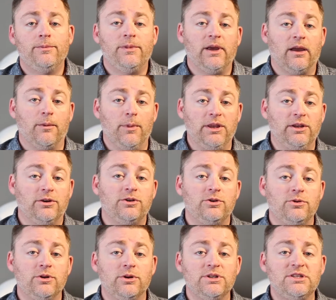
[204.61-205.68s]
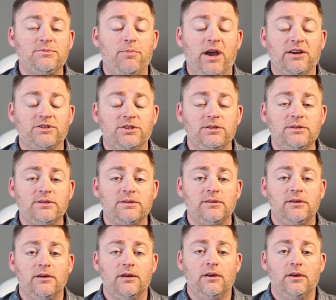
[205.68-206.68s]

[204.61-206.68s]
they come in there, do their inspections,